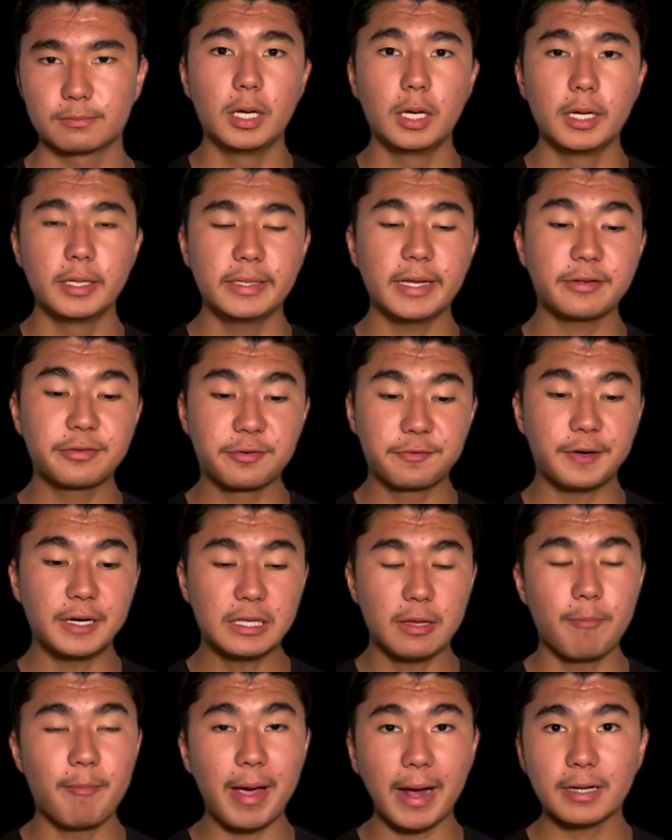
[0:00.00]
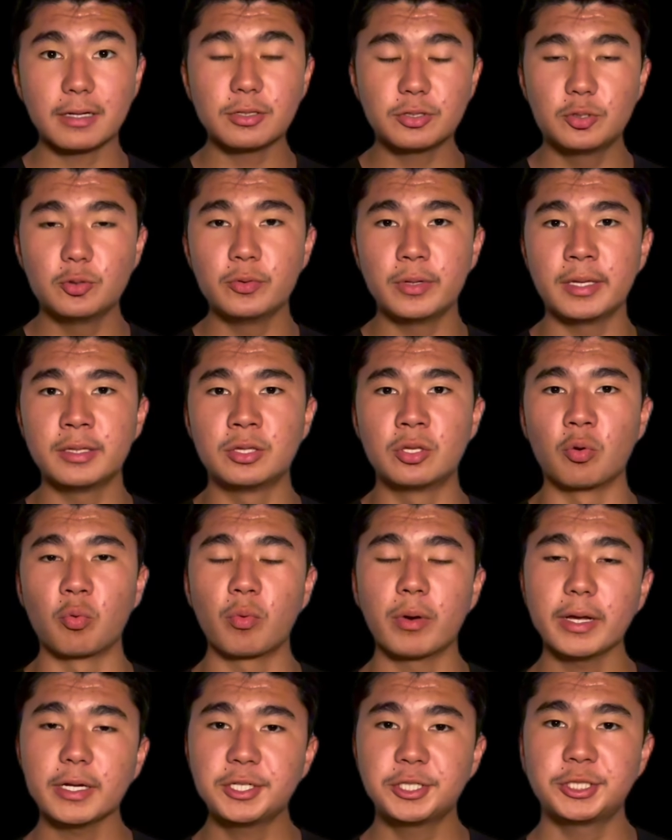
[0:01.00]
Now, to find the magnitude and
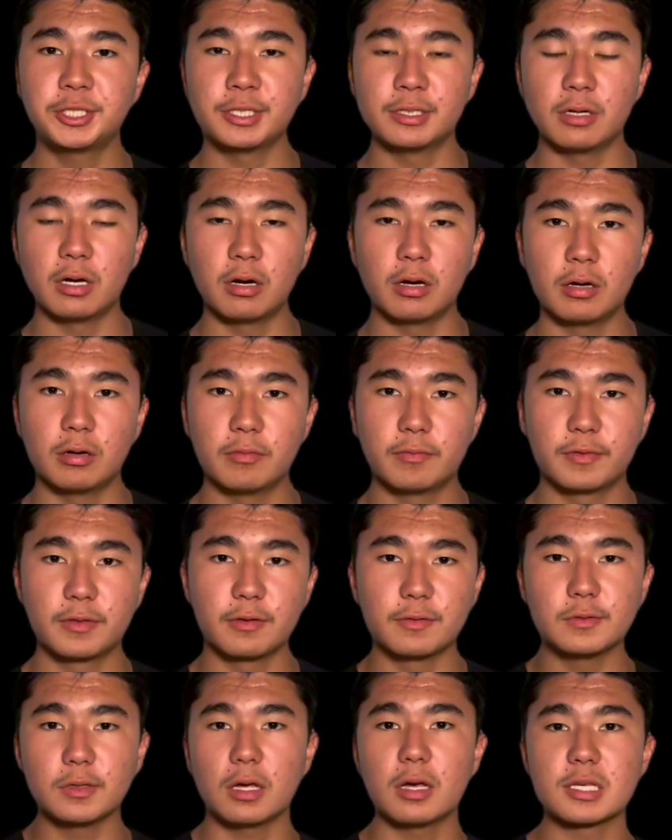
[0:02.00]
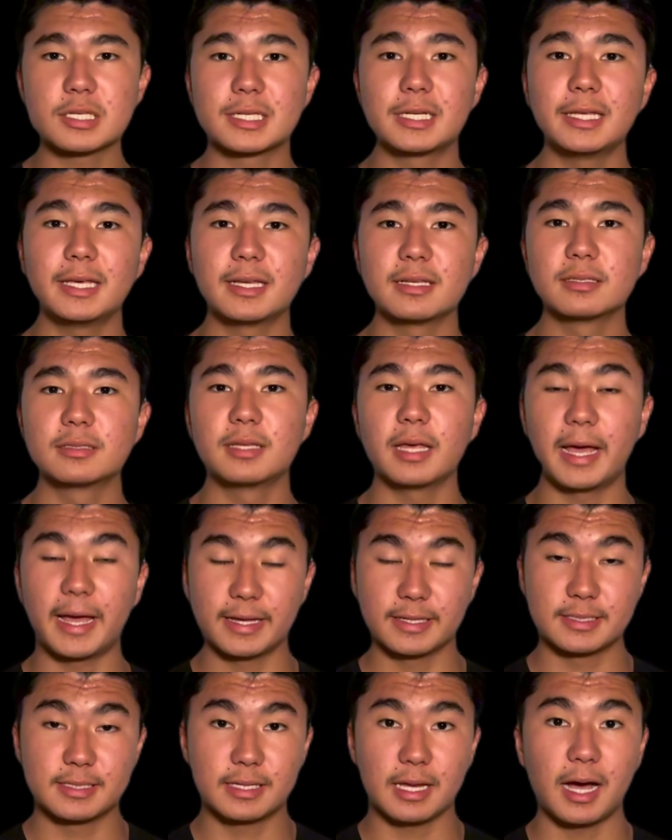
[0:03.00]
direction of the velocity
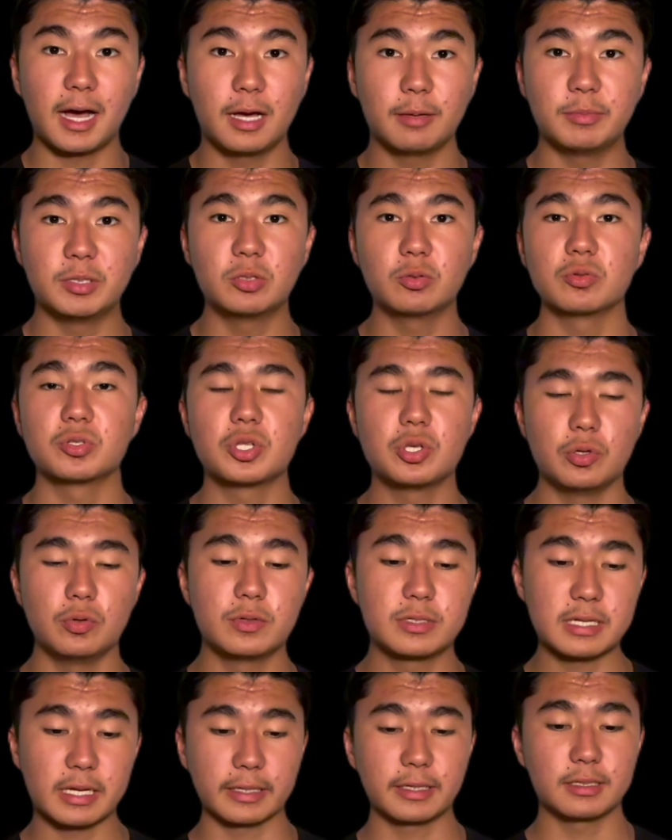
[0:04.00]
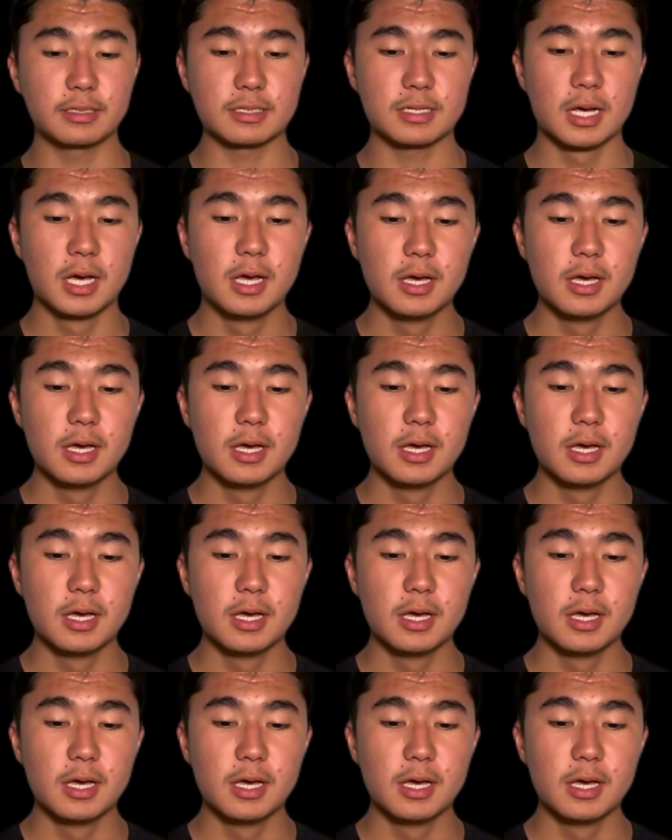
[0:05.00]
as time equals 2 seconds,